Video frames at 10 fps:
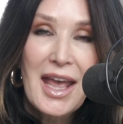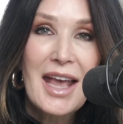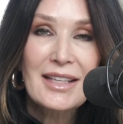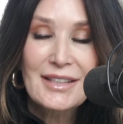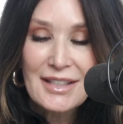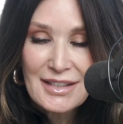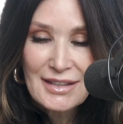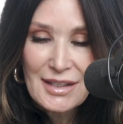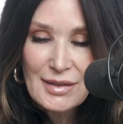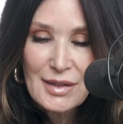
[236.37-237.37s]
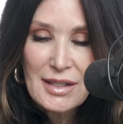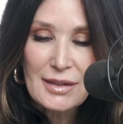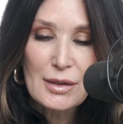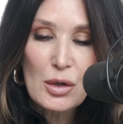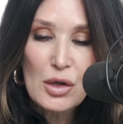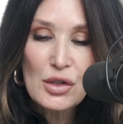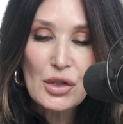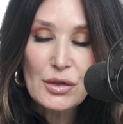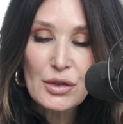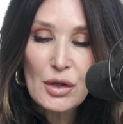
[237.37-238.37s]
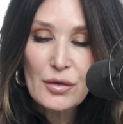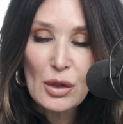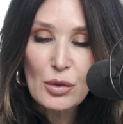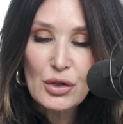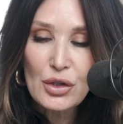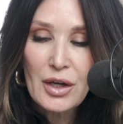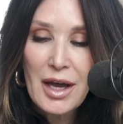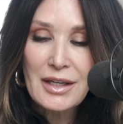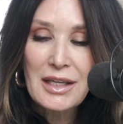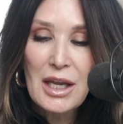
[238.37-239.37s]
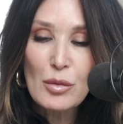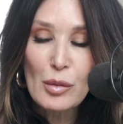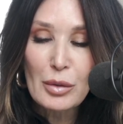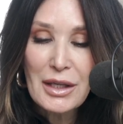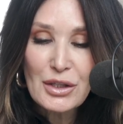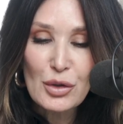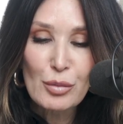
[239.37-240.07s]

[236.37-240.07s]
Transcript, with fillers: Exodus says this, so you shall serve the Lord your God, and he will bless your